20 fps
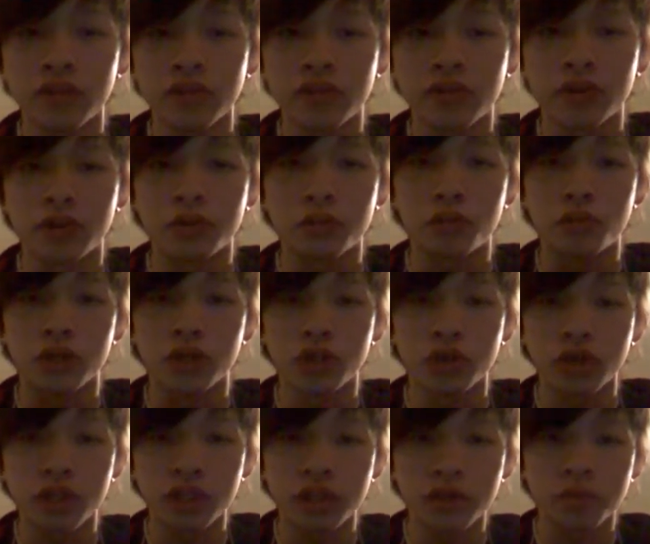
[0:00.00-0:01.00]
from when
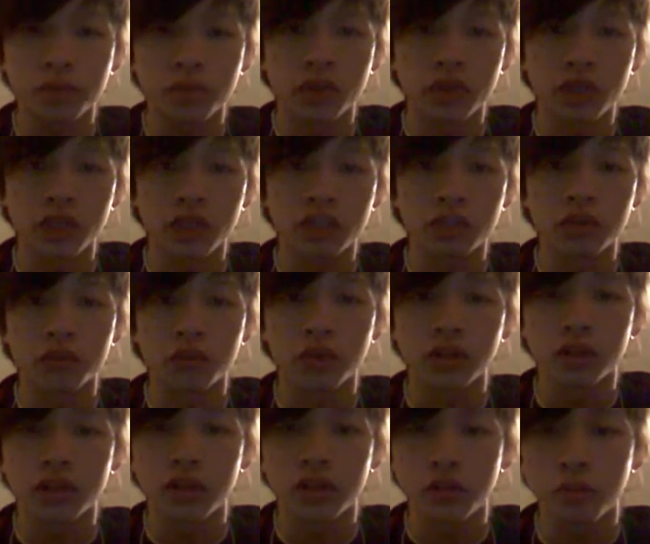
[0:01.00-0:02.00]
you hit the birdie to
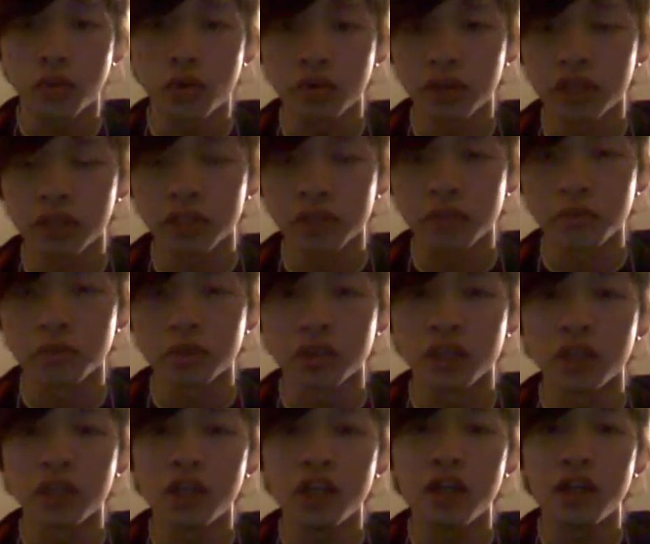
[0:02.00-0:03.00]
when the opponent hits the birdie.